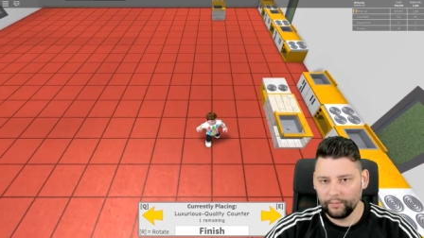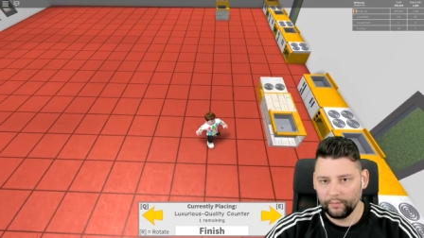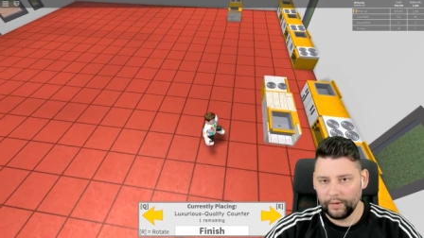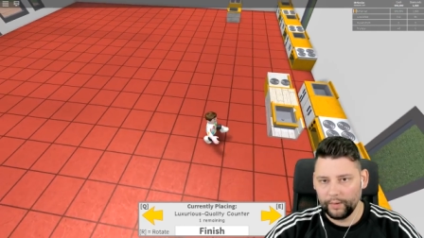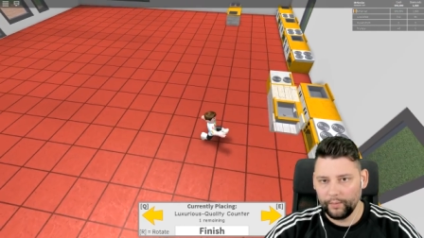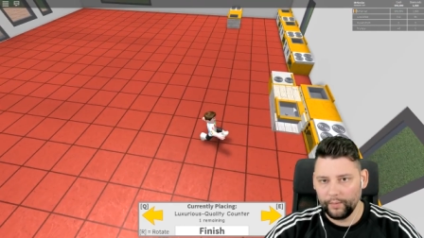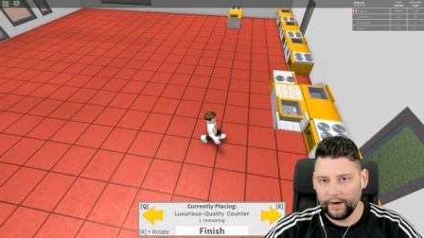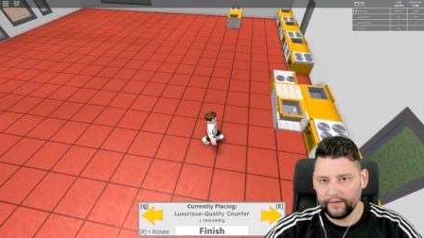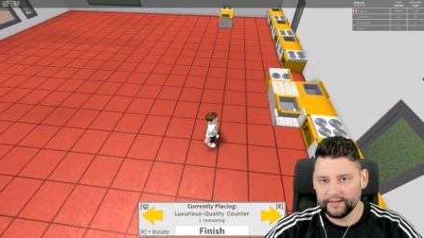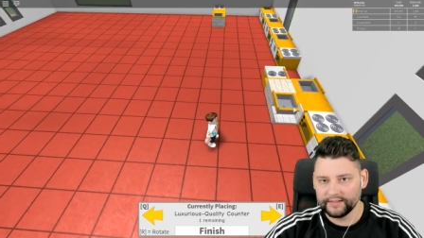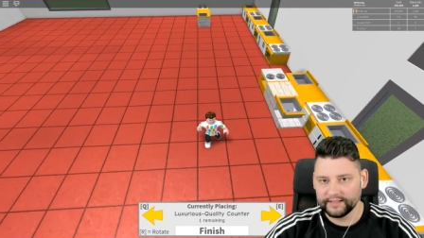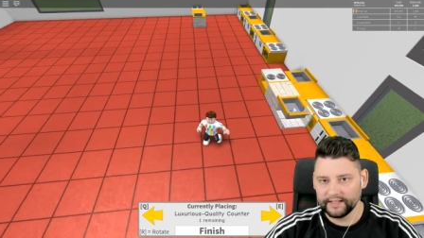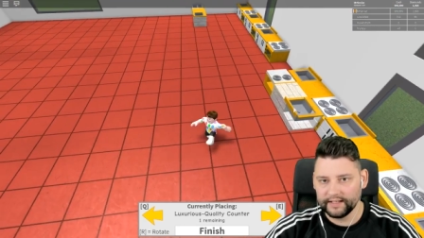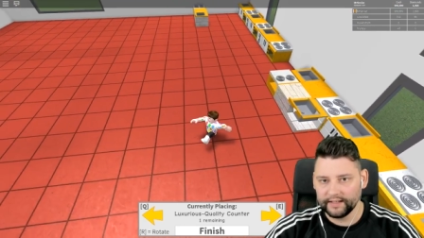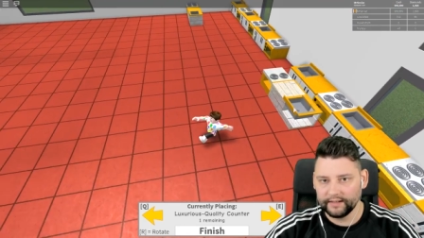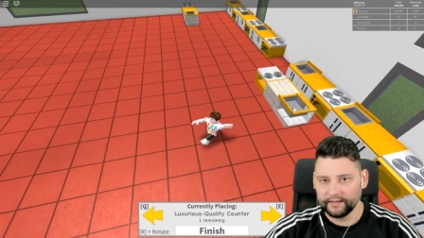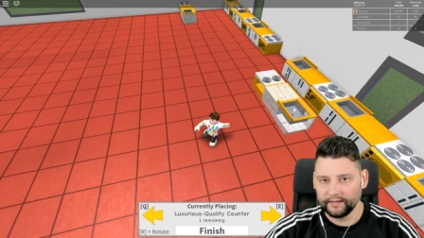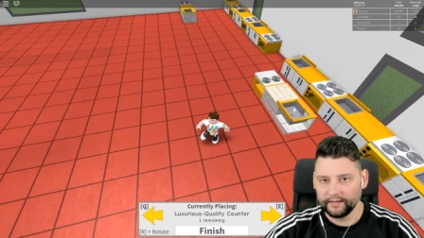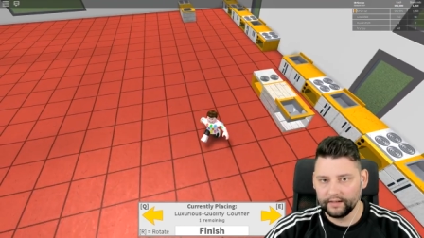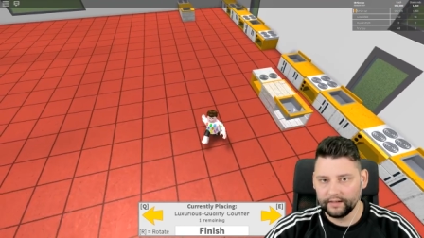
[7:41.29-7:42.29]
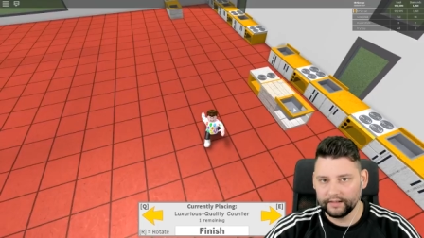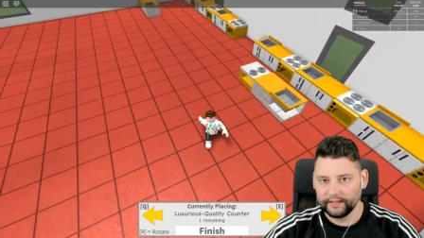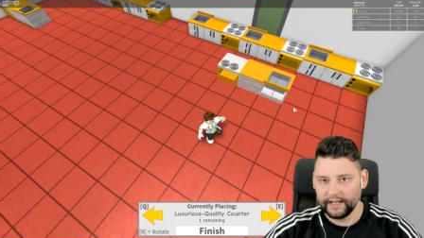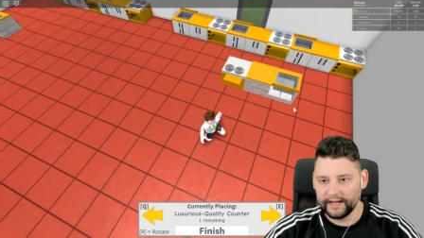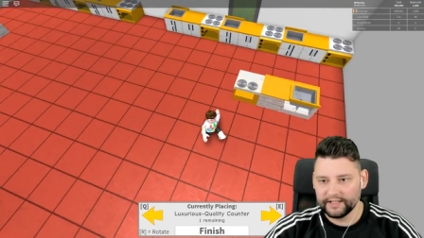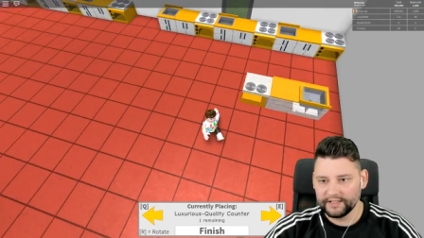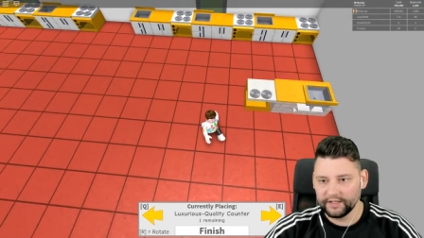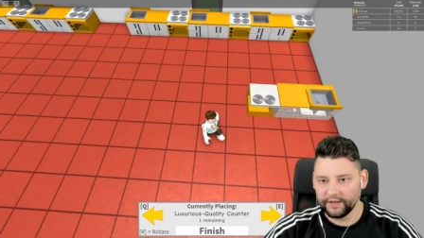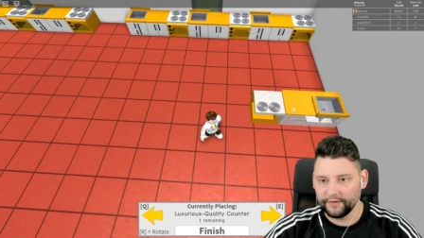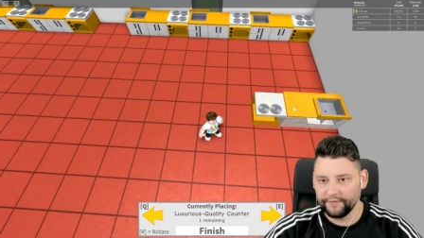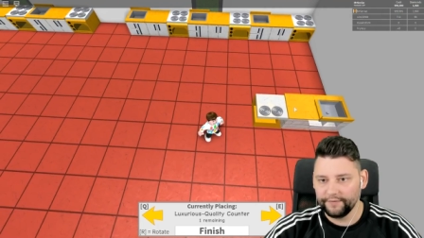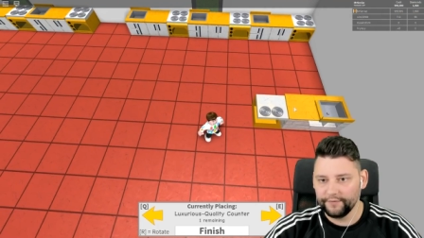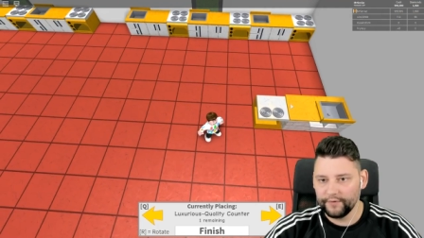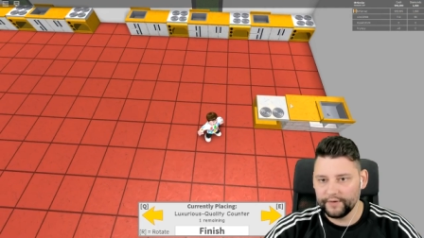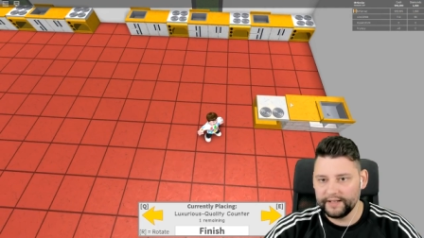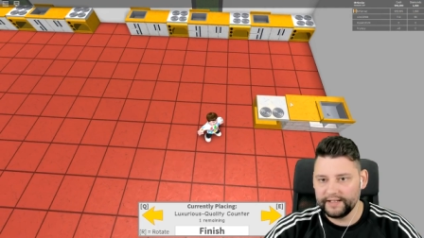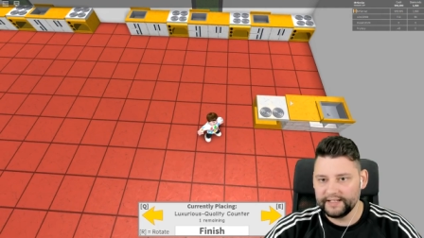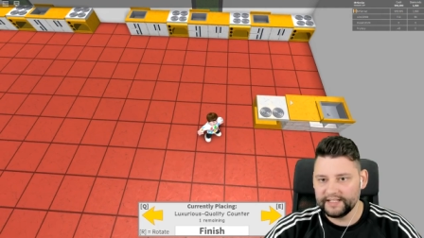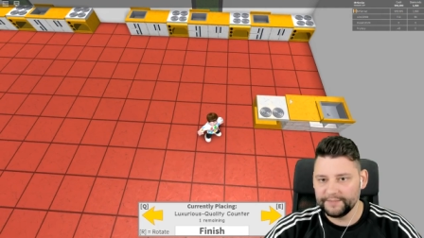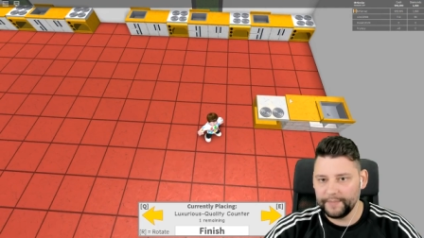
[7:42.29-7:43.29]
Where, where is it? Okay, there's like a
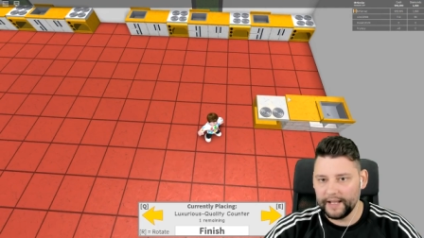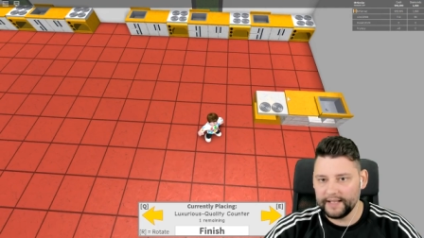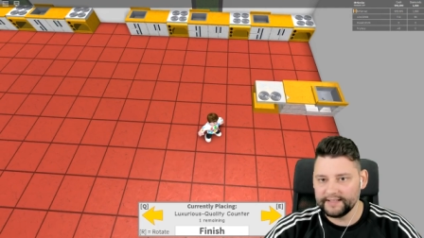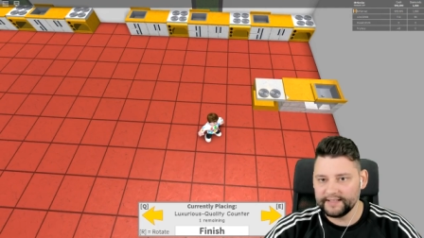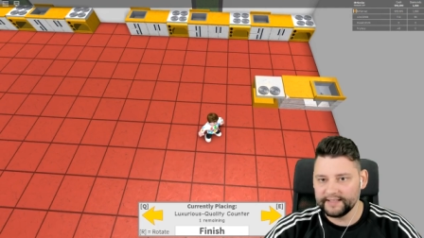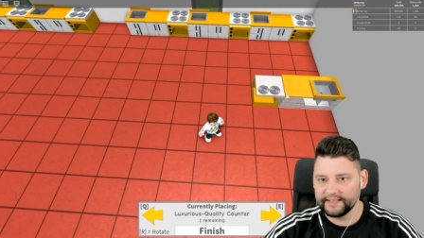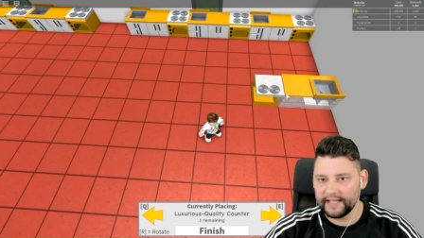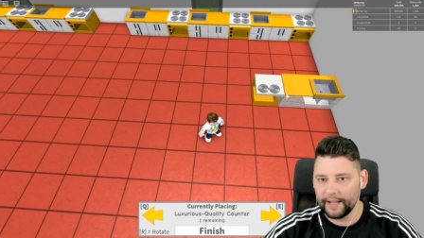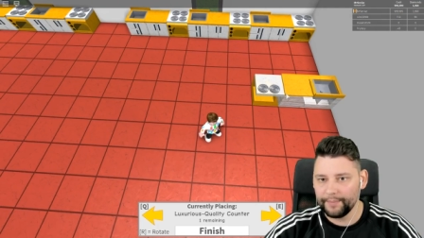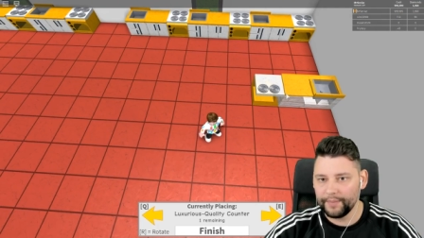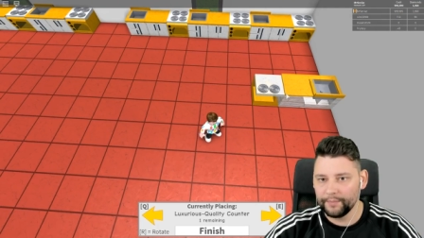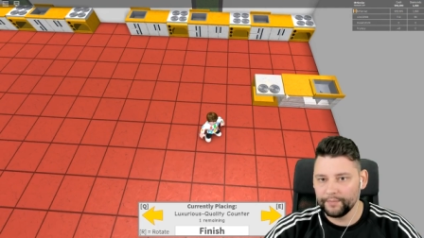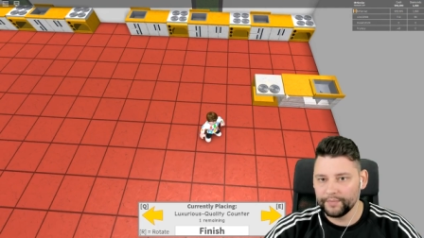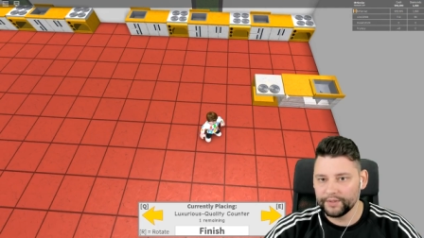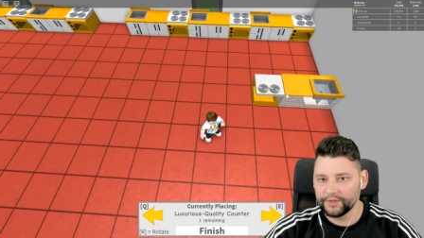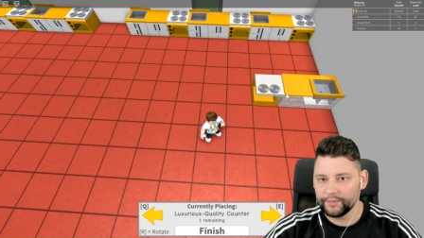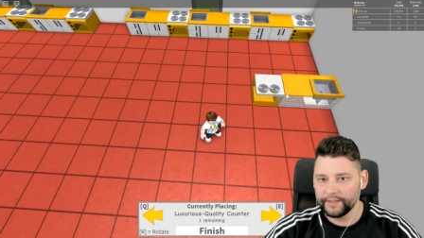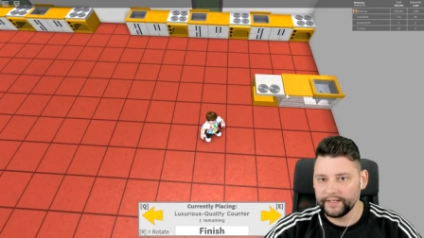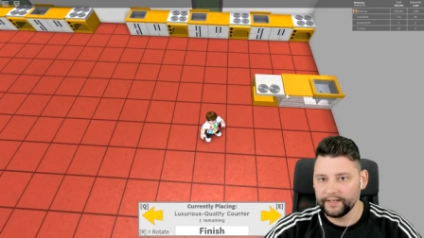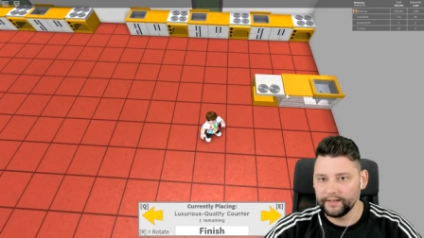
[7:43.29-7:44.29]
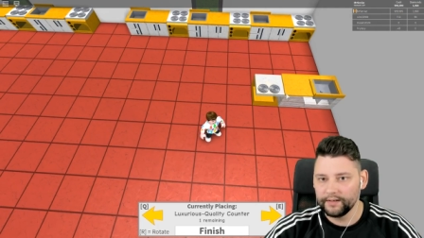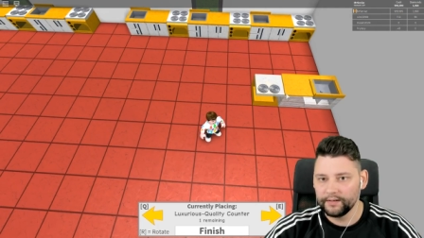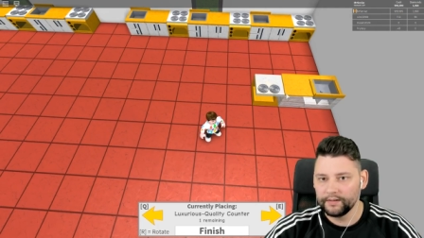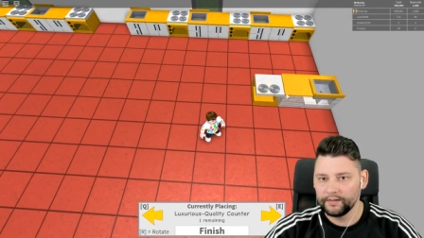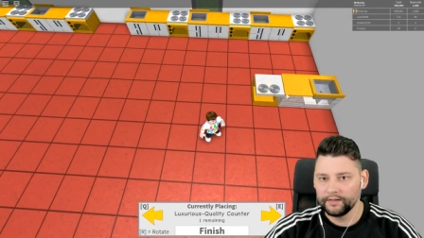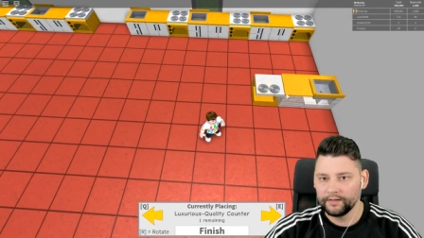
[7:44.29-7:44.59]
free spacing gap in between.